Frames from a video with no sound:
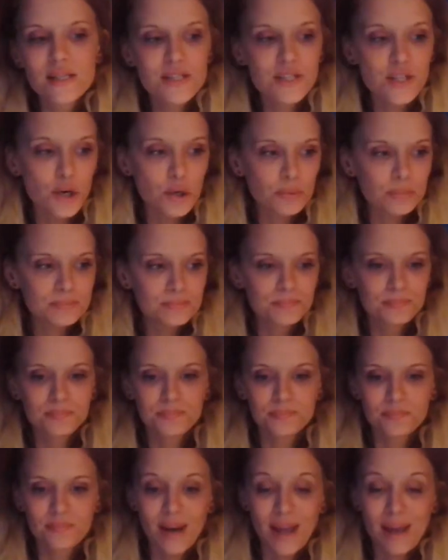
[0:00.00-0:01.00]
So,
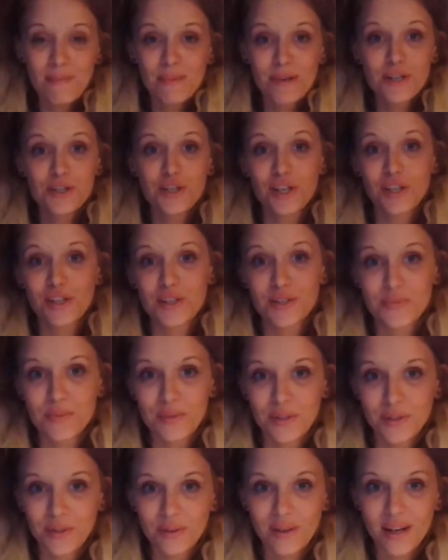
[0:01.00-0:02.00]
I'm going to share this
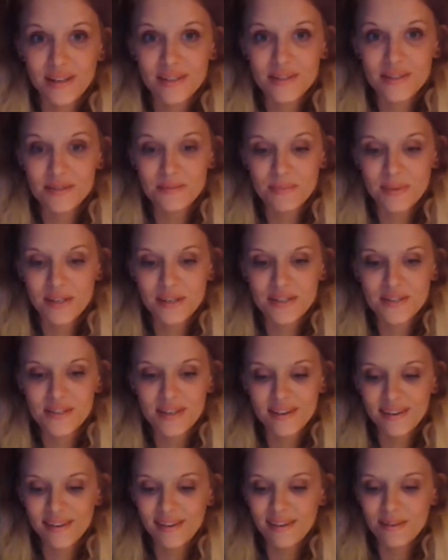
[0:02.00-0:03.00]
with you guys because
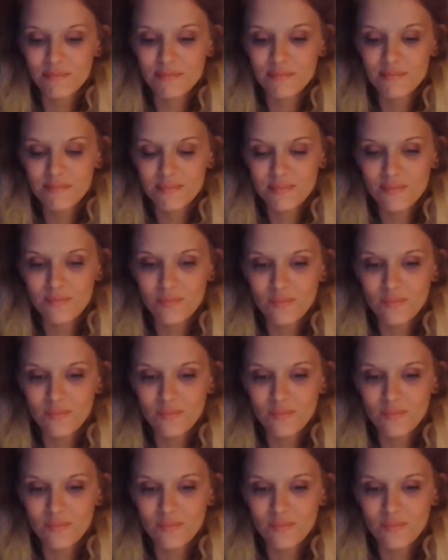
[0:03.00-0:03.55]
I am